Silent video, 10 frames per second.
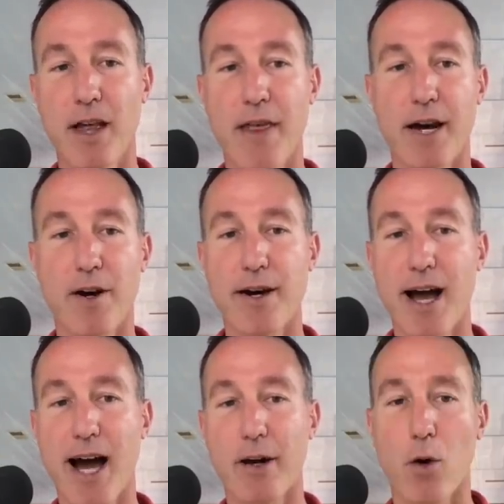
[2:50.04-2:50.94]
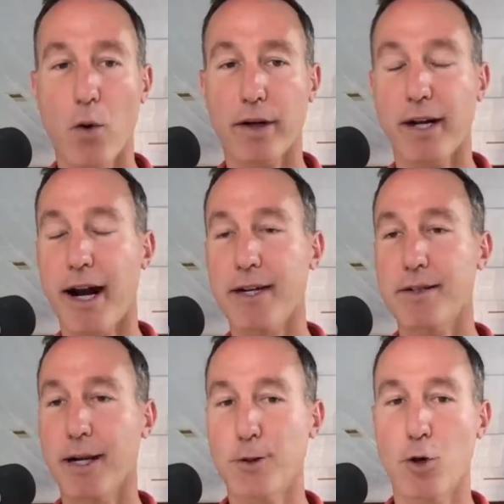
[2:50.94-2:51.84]
that are not
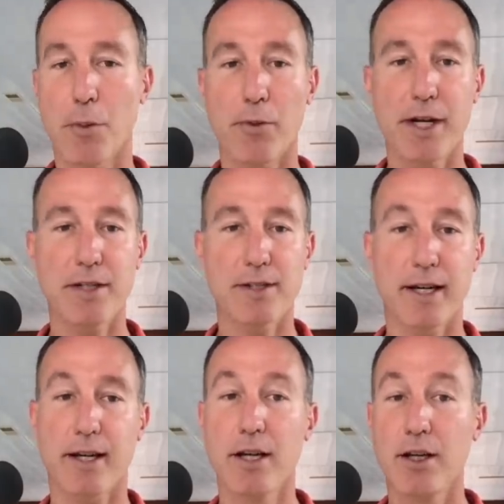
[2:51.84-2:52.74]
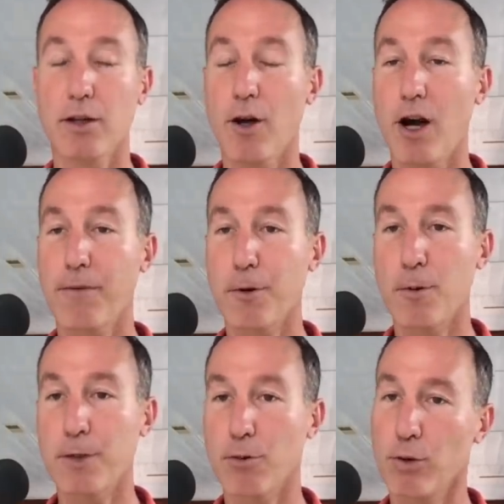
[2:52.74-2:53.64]
organized as corporations, like law
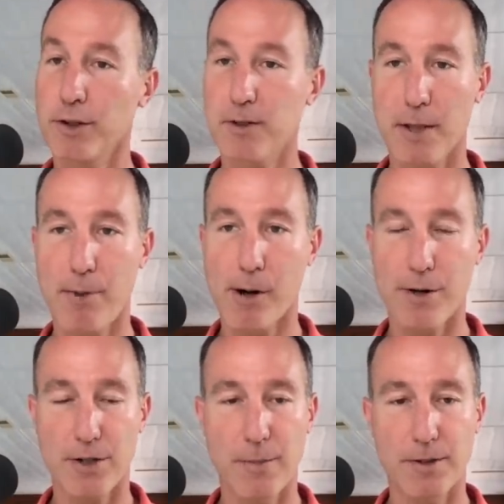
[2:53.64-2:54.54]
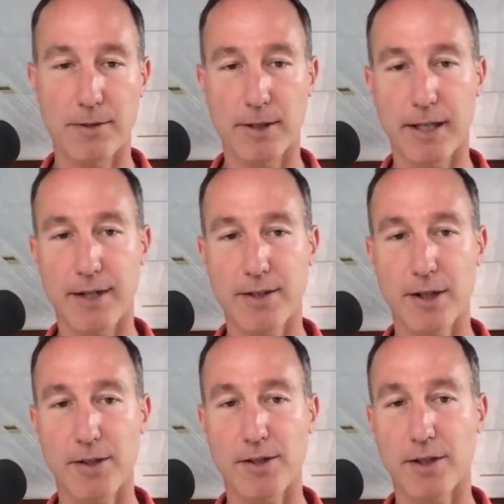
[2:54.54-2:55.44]
firms and real estate partnerships and uh,
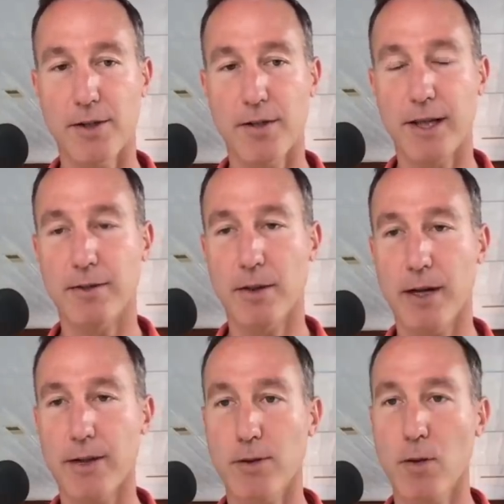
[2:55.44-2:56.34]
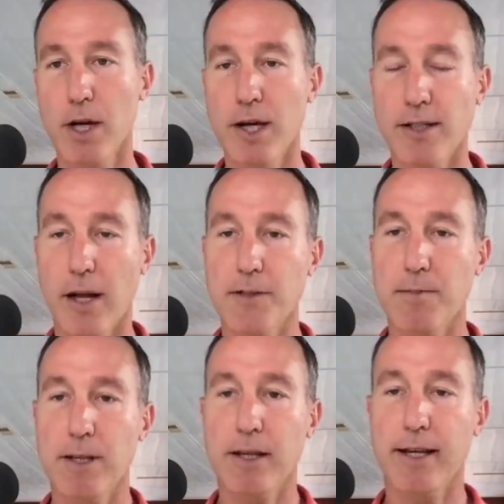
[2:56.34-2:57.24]
such and such and things like that. So it sounds
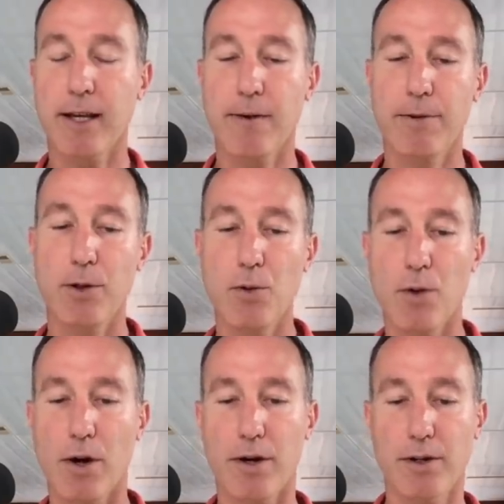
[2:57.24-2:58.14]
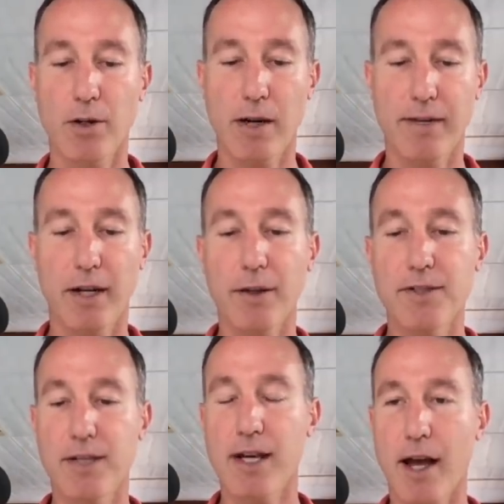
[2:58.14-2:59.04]
to me like if you are don't have an L L
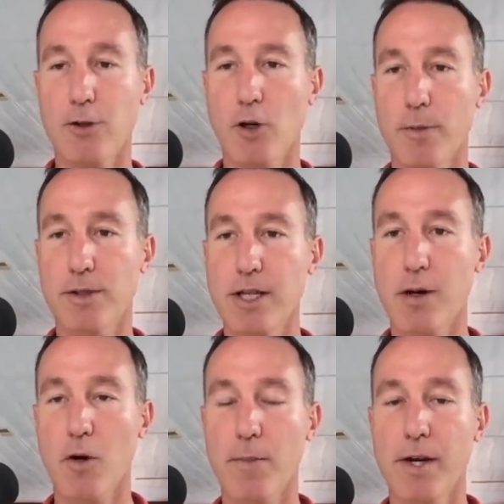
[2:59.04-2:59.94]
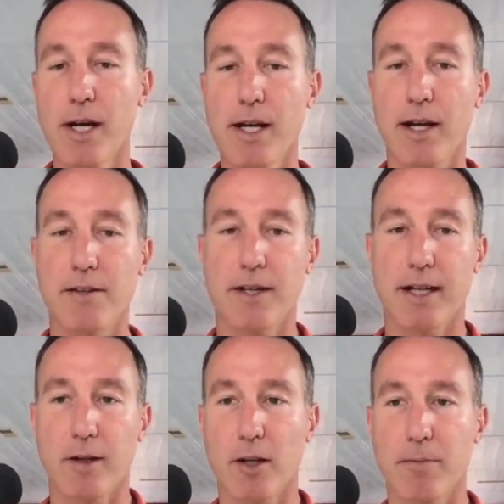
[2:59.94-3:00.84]
C, S corp, C corp, it's going
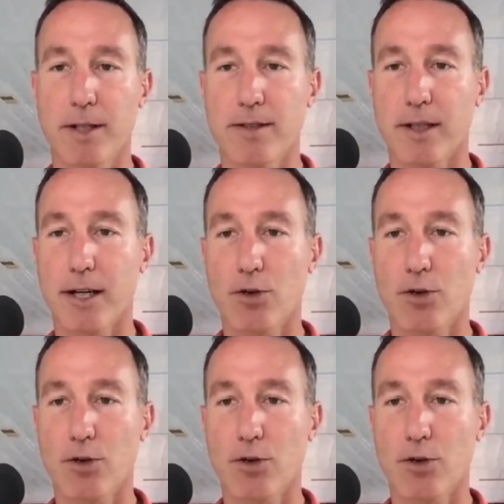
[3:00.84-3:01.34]
to get a little bit uh,